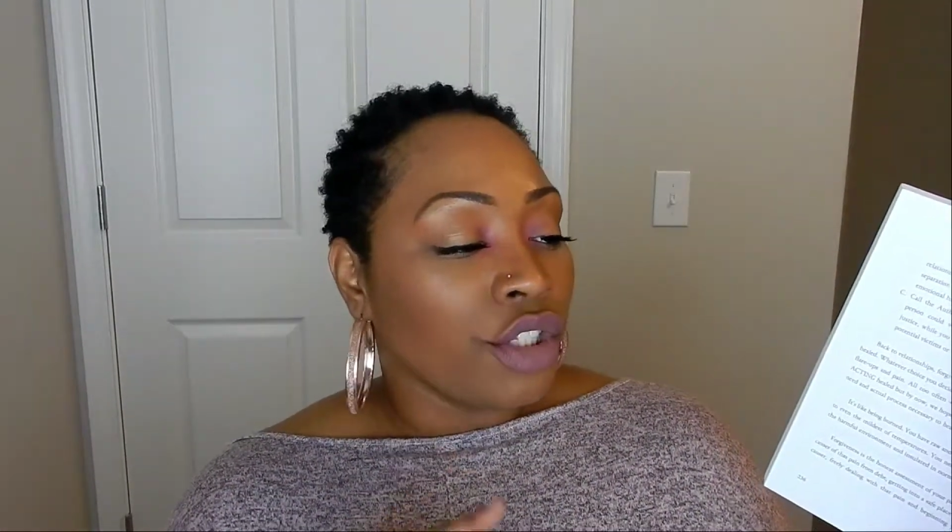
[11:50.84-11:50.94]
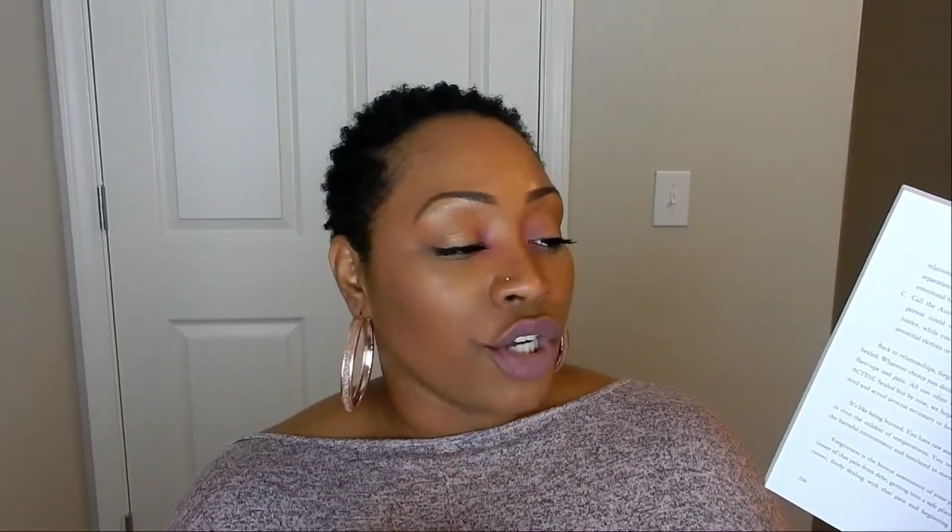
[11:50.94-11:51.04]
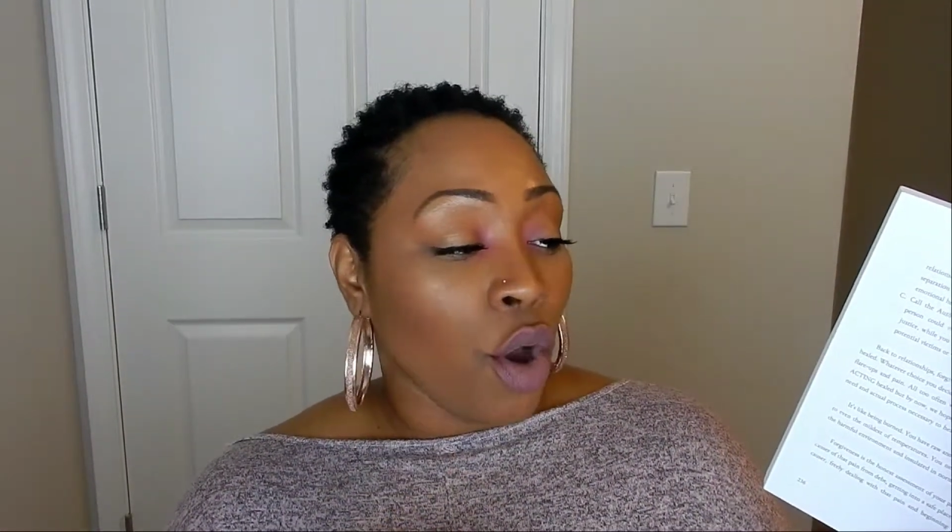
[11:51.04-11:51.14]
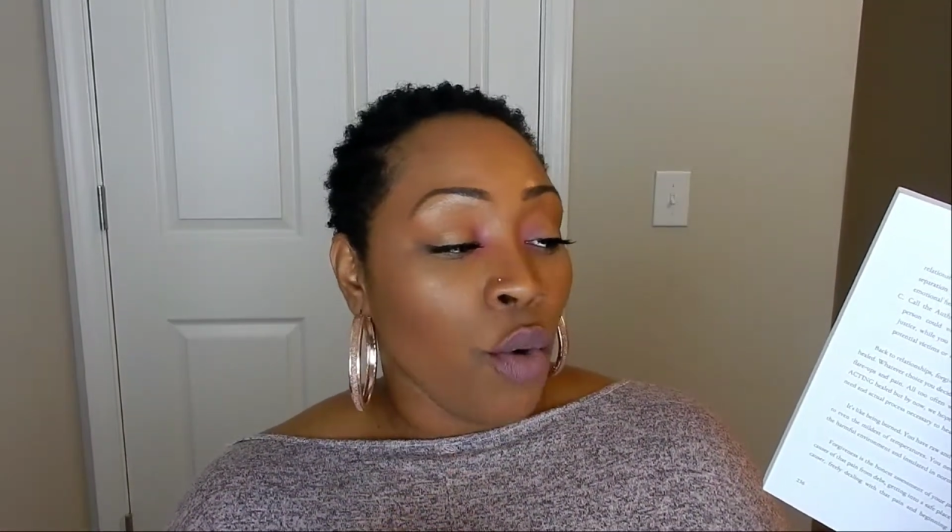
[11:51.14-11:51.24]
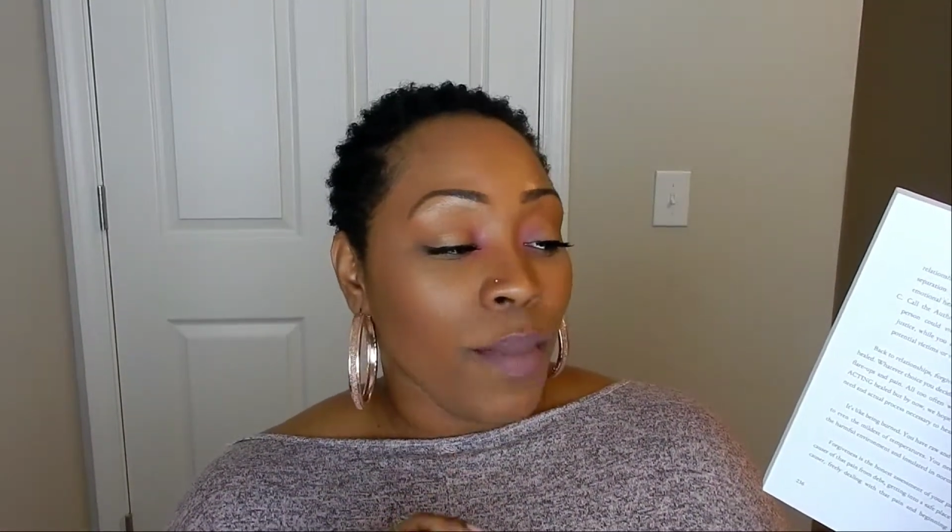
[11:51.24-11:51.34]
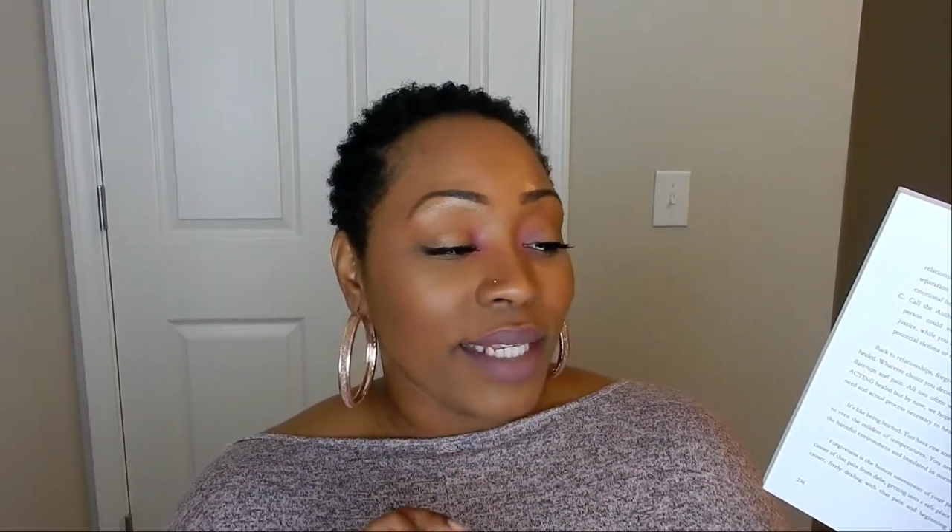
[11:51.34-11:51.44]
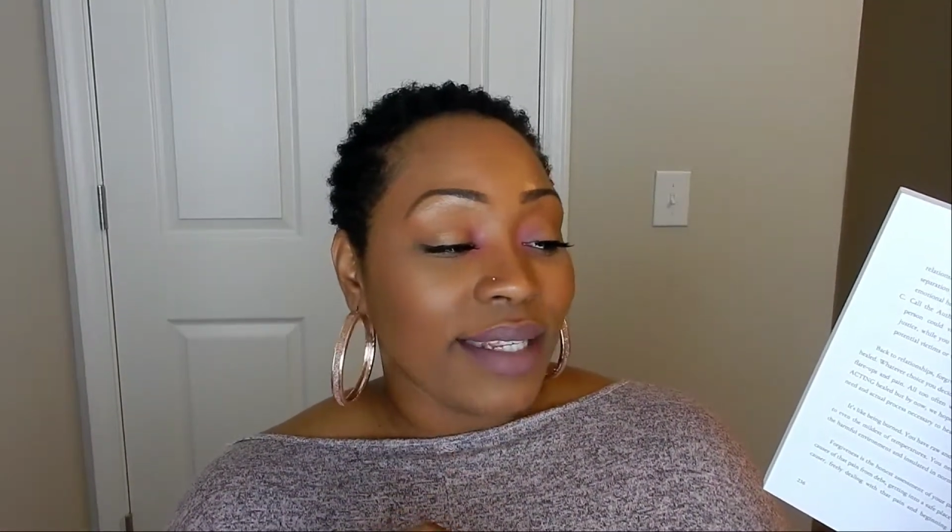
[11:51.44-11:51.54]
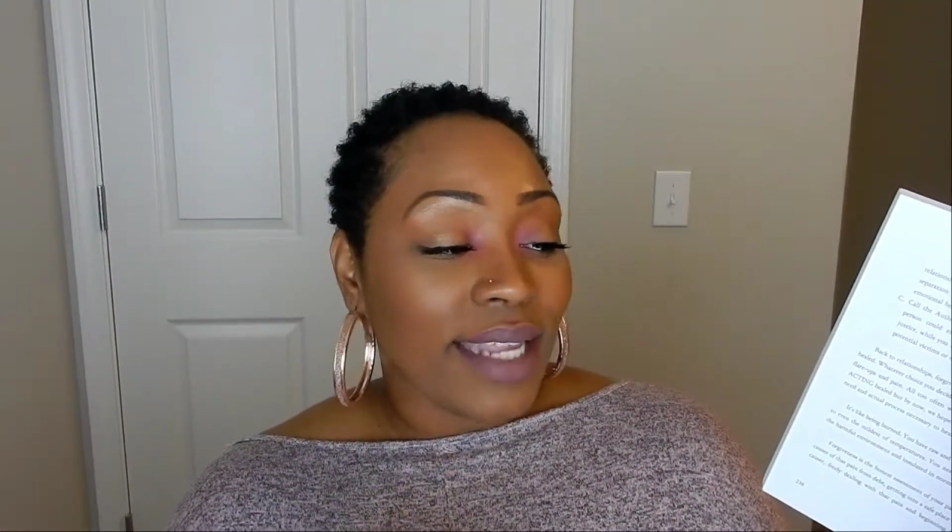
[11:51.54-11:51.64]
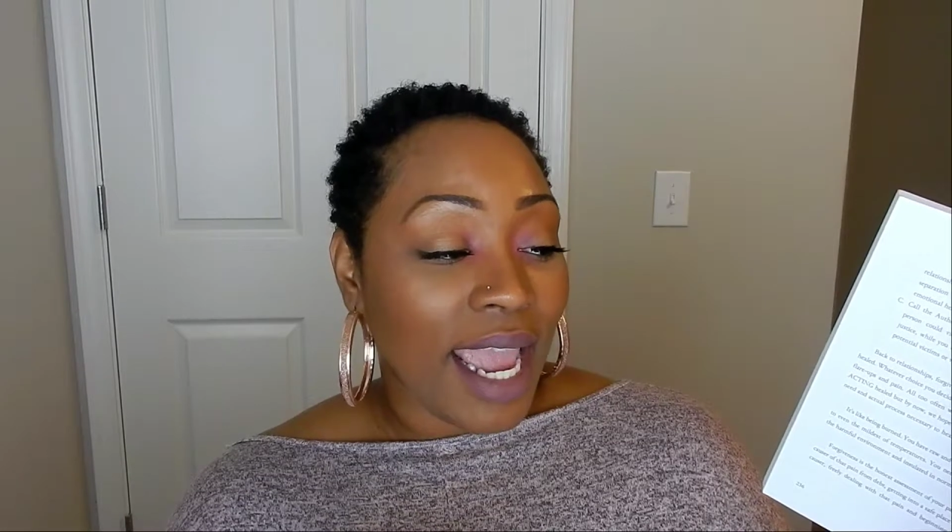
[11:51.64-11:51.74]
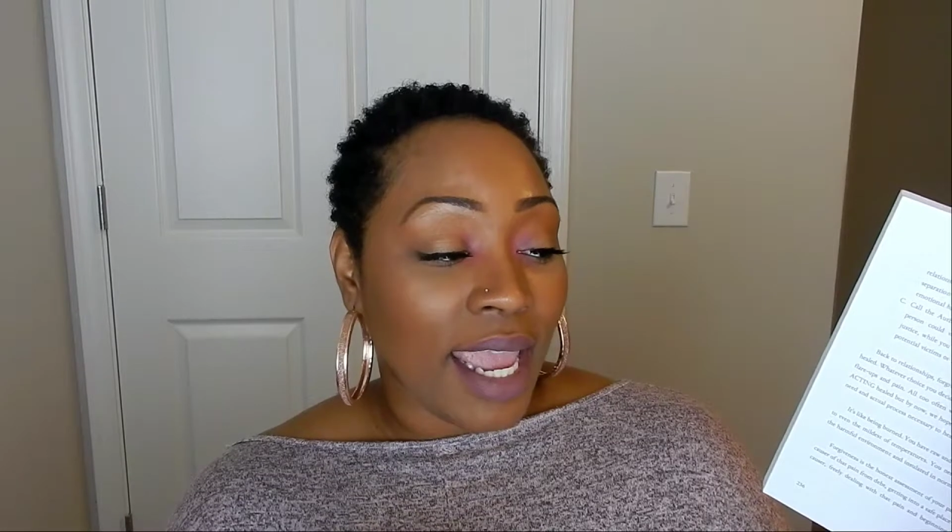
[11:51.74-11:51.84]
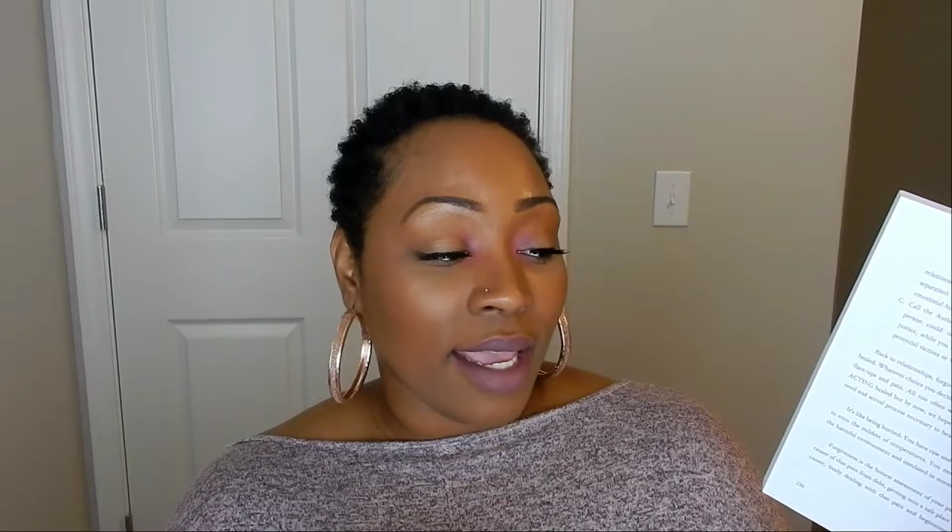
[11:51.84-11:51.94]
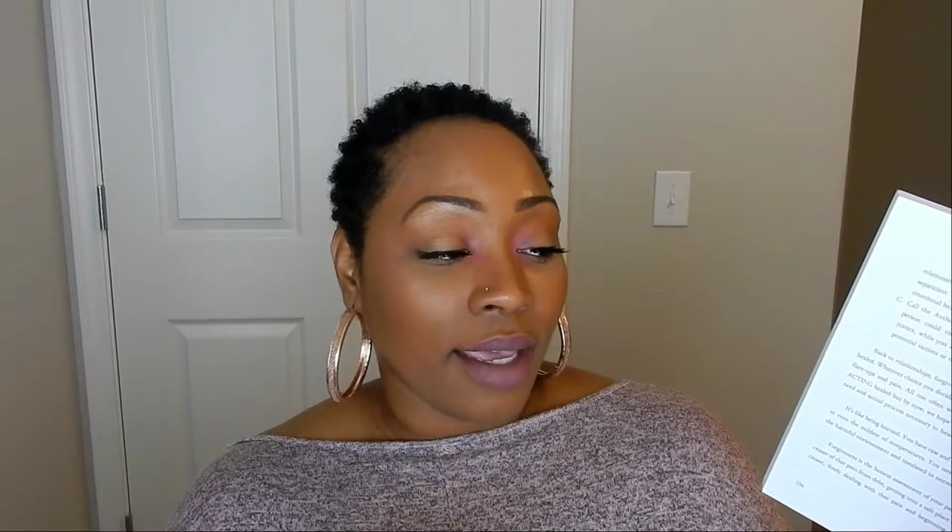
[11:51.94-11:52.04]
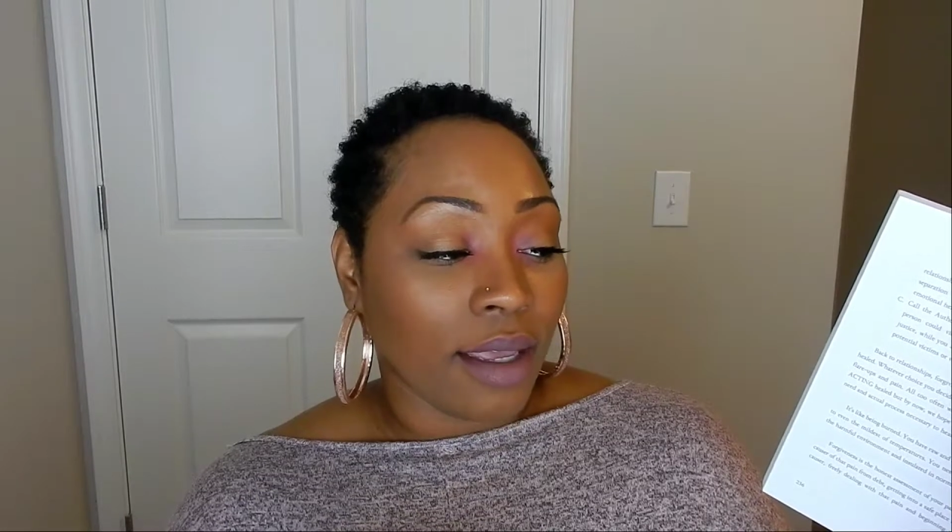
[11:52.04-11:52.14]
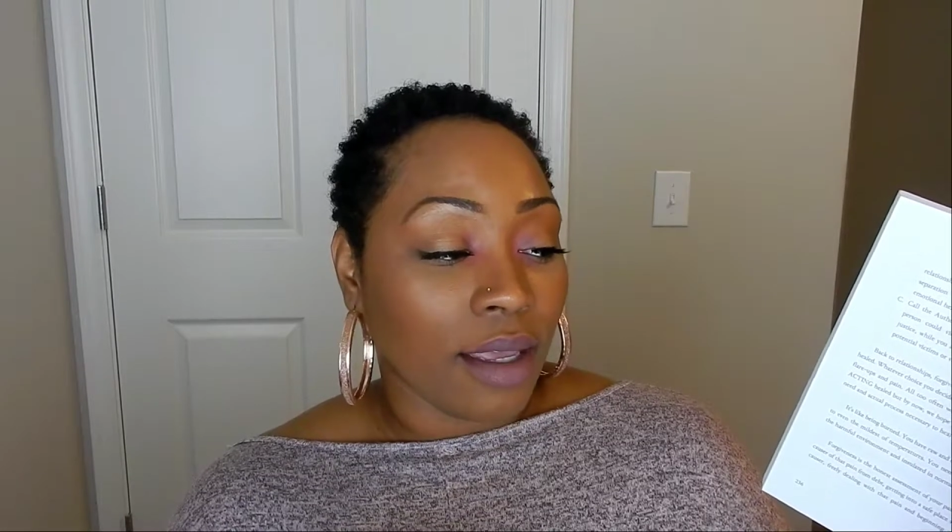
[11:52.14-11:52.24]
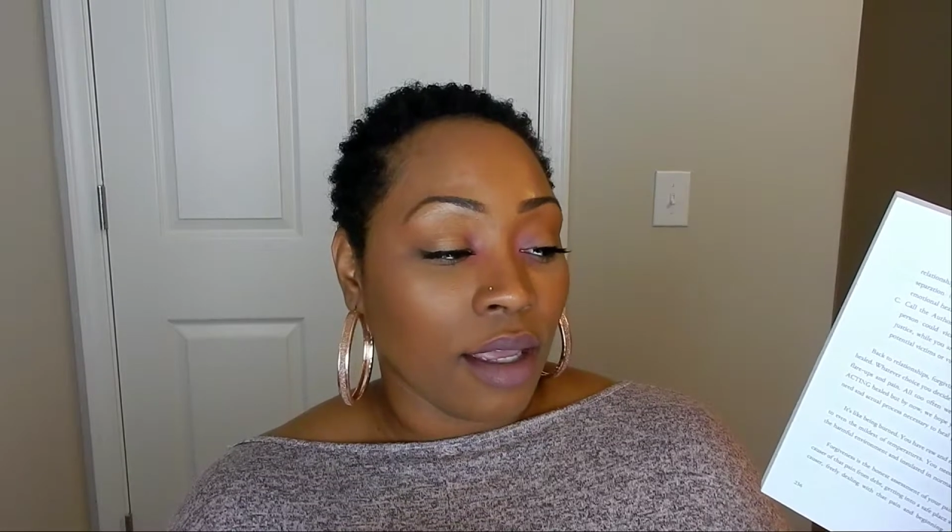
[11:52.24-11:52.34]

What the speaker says: Don't mistake